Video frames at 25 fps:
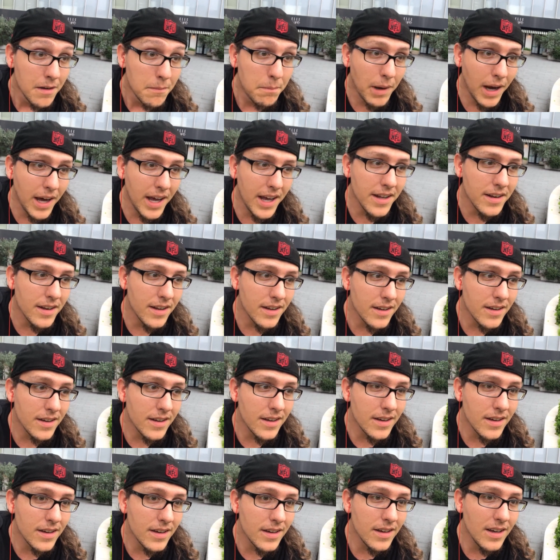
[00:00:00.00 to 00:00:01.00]
But,
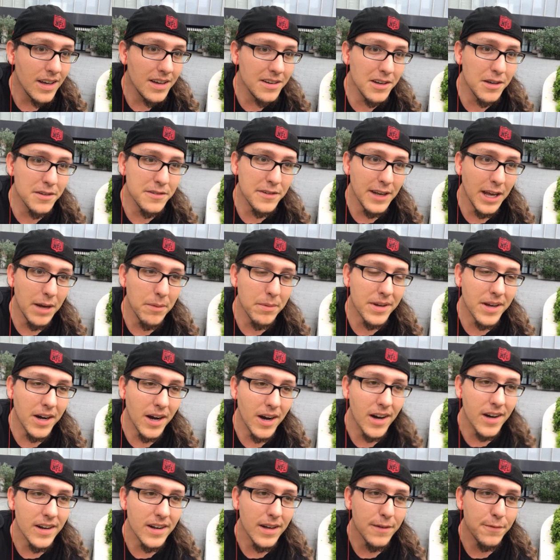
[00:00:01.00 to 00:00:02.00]
you know, to that
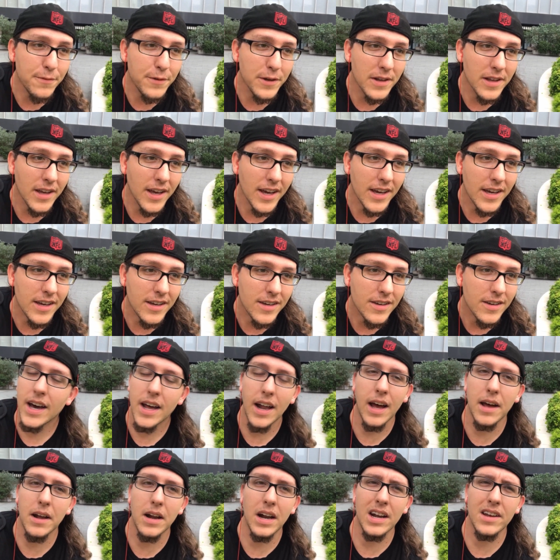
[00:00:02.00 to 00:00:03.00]
regard, I feel like,
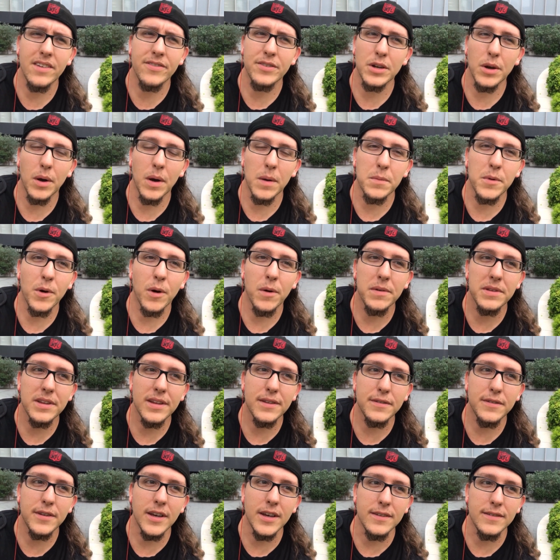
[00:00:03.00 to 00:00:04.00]
I don't even know where I'm going with
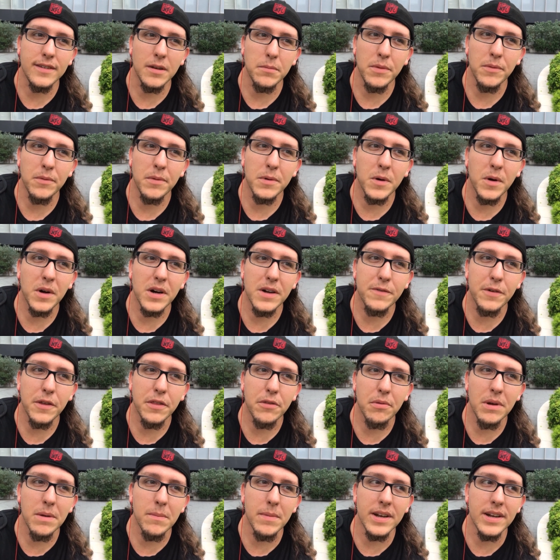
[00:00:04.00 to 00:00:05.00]
this sentence. I've been recording for
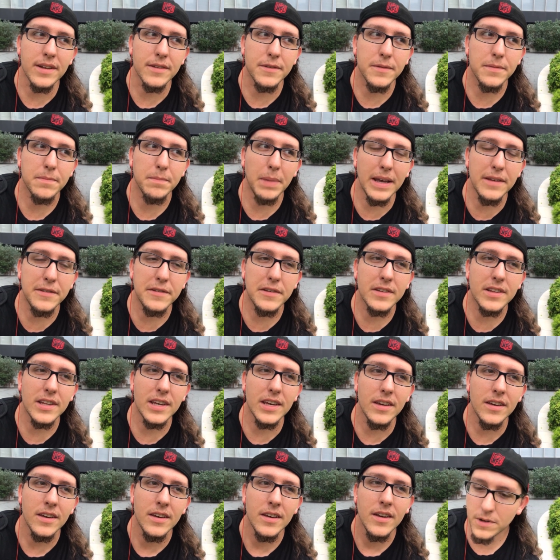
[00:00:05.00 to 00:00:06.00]
3 minutes.
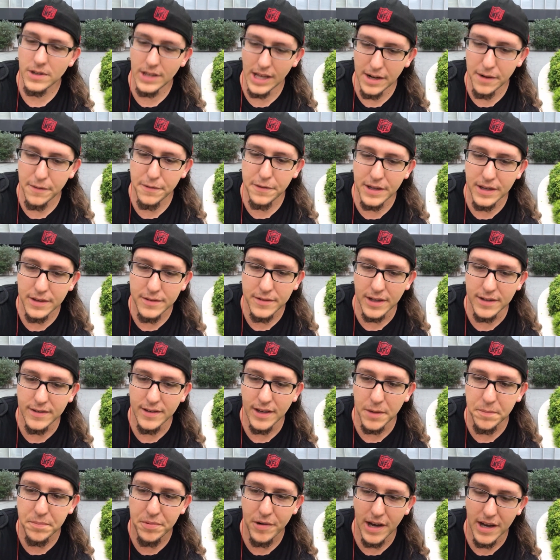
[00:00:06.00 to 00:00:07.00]
Basically, a lot of things I
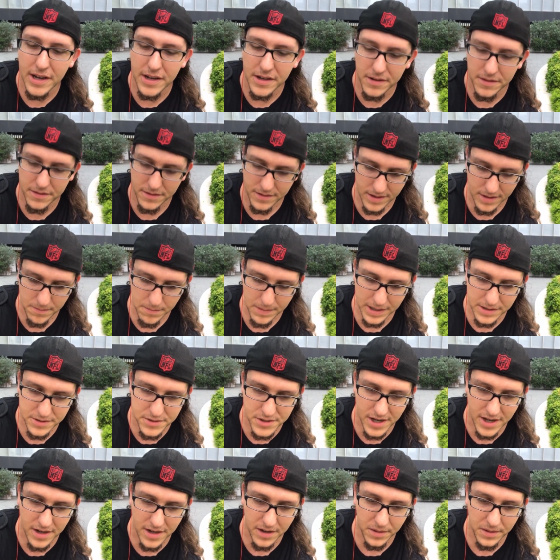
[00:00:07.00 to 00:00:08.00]
take pride in on my
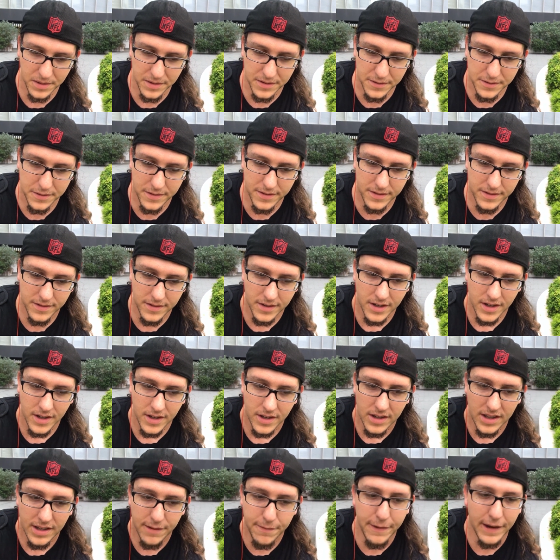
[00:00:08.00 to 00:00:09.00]
channel is
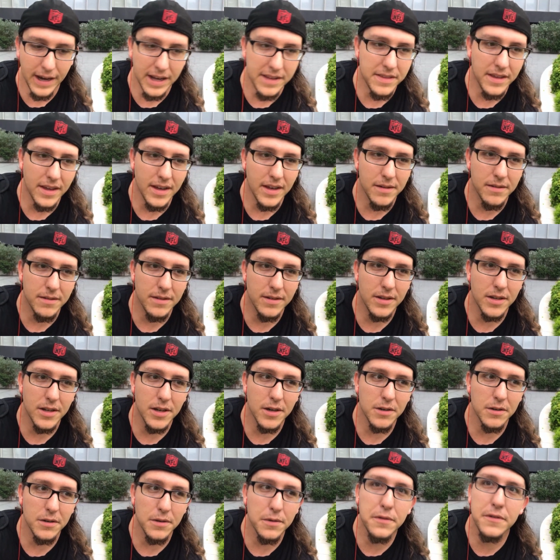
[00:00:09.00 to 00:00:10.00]
the fact that, you
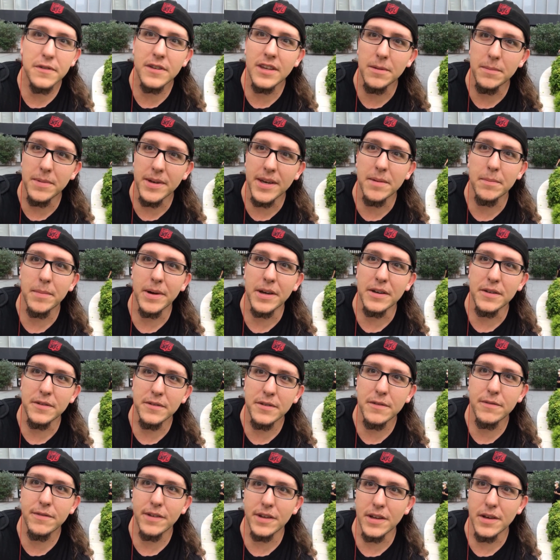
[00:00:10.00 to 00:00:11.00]
know, you see me on my
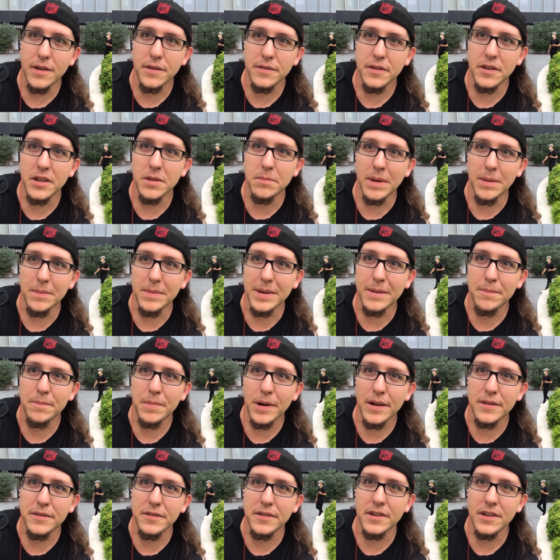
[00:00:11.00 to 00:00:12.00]
YouTube videos and you meet me in
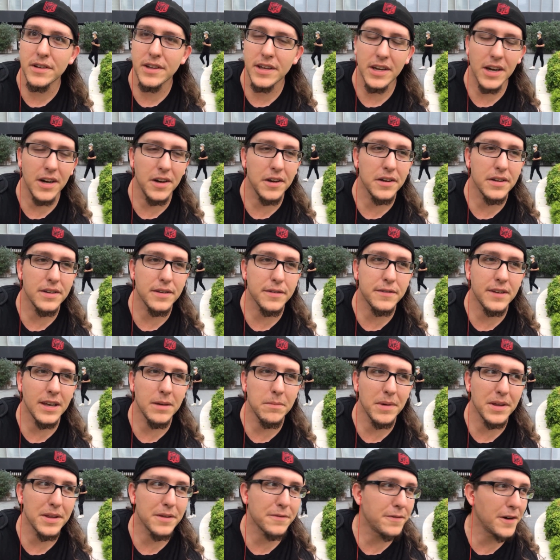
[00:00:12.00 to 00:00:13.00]
person, you're like, oh, you're the
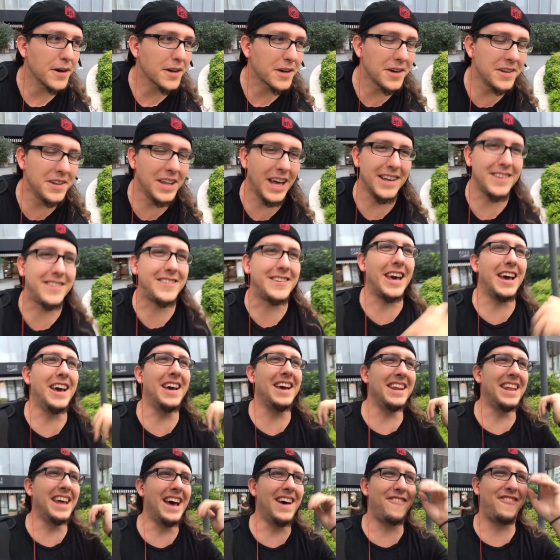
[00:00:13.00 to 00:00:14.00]
same motherfucker
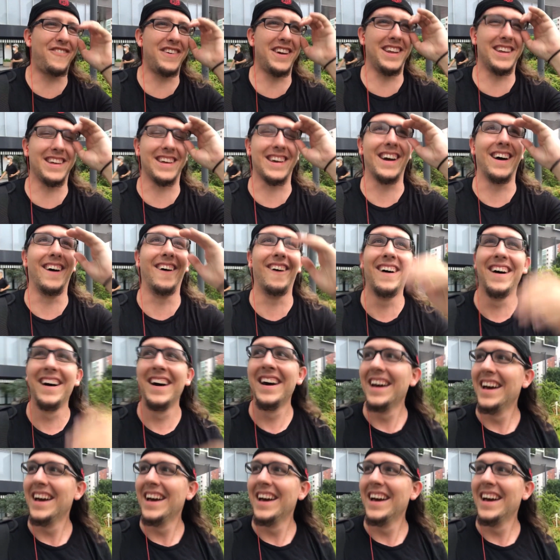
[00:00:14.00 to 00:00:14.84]
in that video,